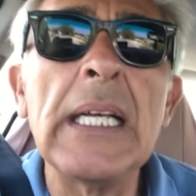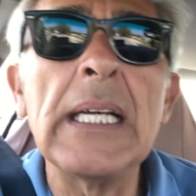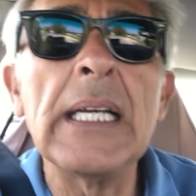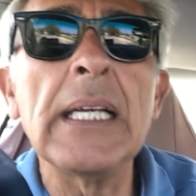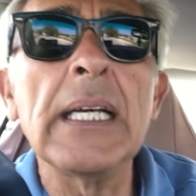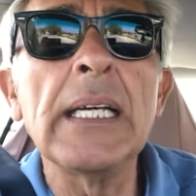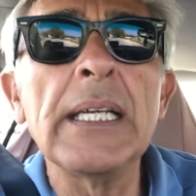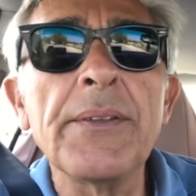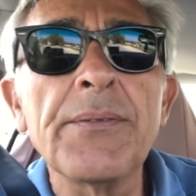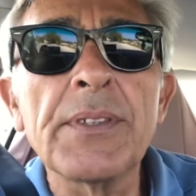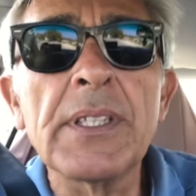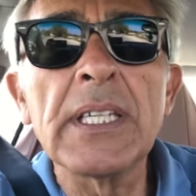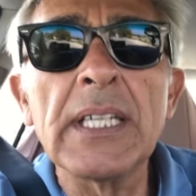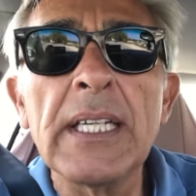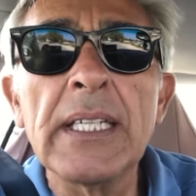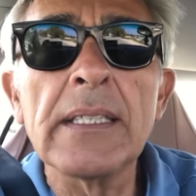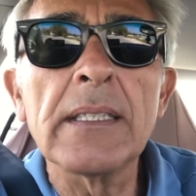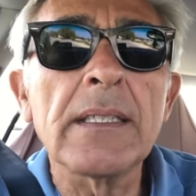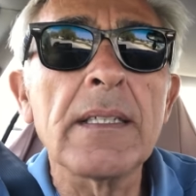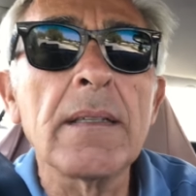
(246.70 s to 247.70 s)
I've
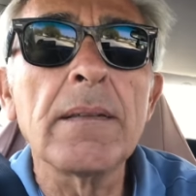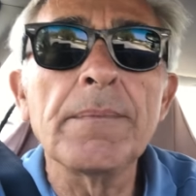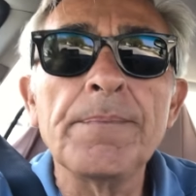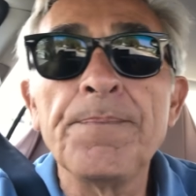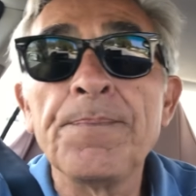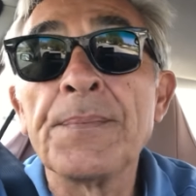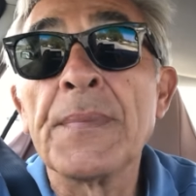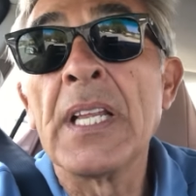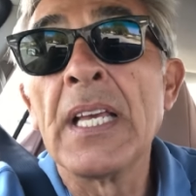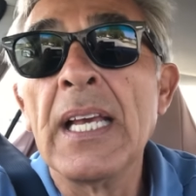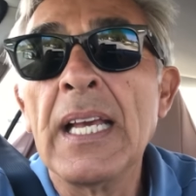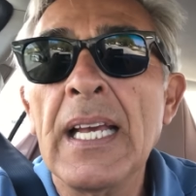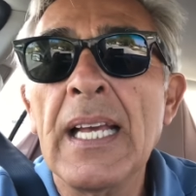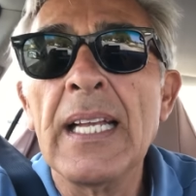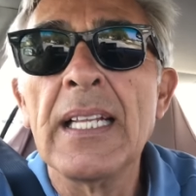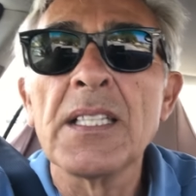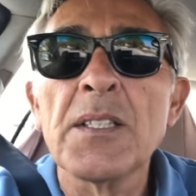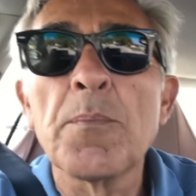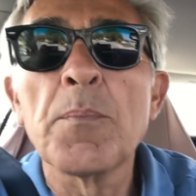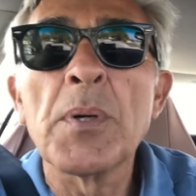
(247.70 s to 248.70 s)
got,
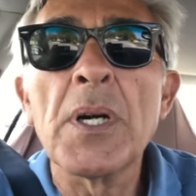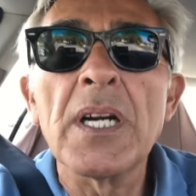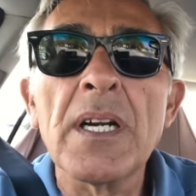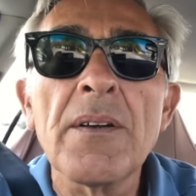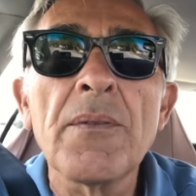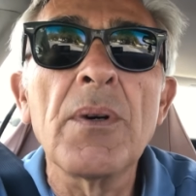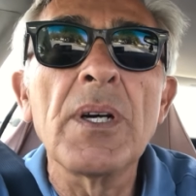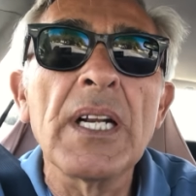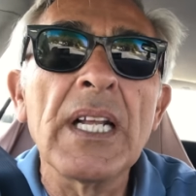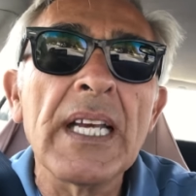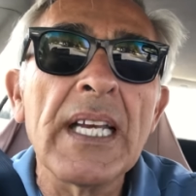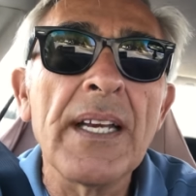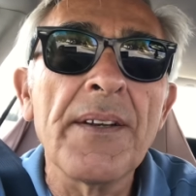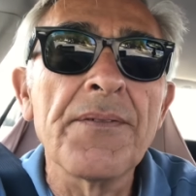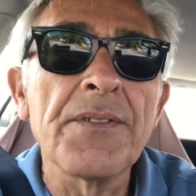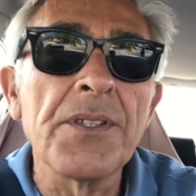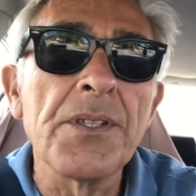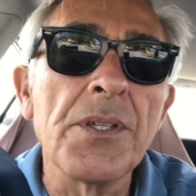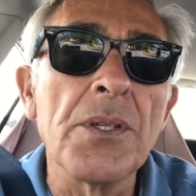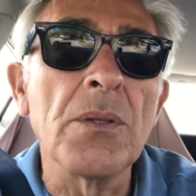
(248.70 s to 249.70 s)
it's part of what I
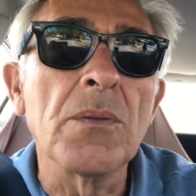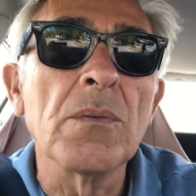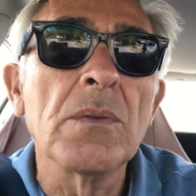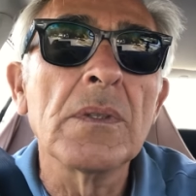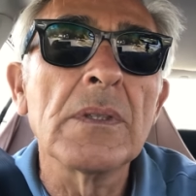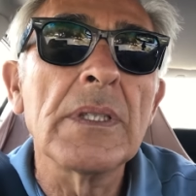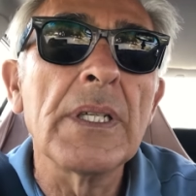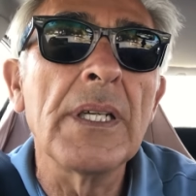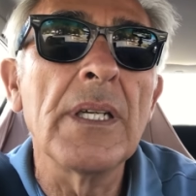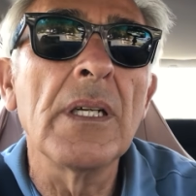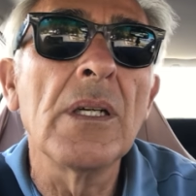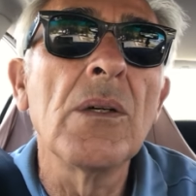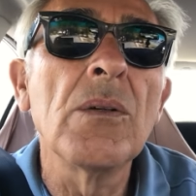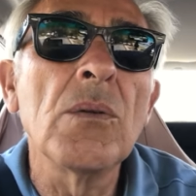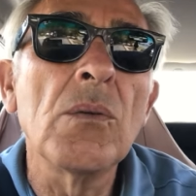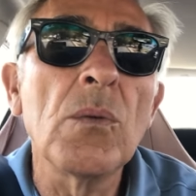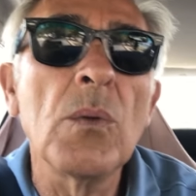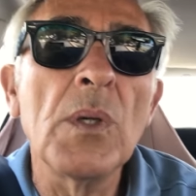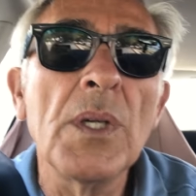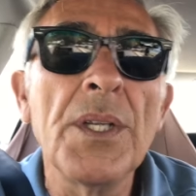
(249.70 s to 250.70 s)
have to do. You know,
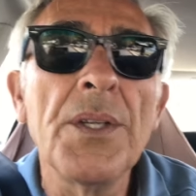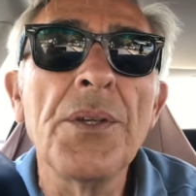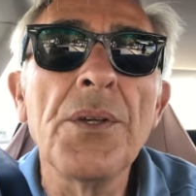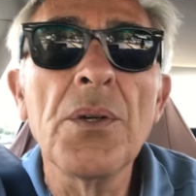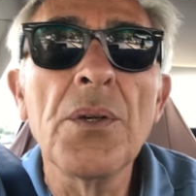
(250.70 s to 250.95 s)
when